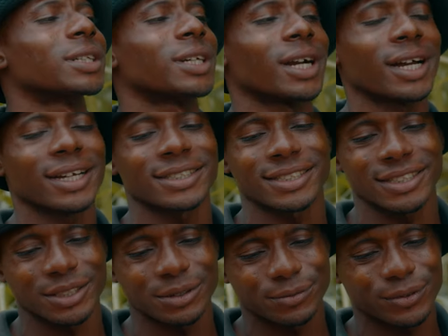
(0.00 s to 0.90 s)
Cati,
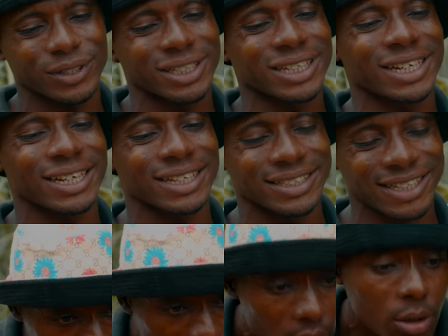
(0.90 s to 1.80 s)
eh? Forget.
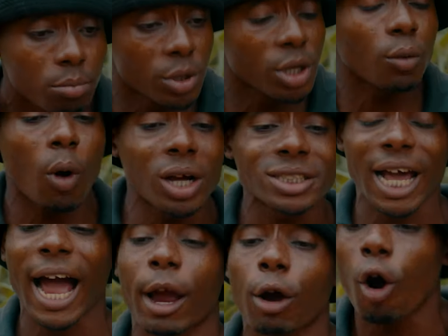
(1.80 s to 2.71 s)
Me, once
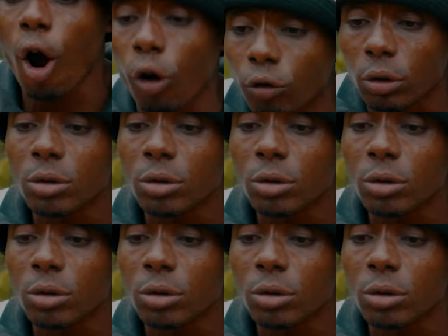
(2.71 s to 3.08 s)
I hug,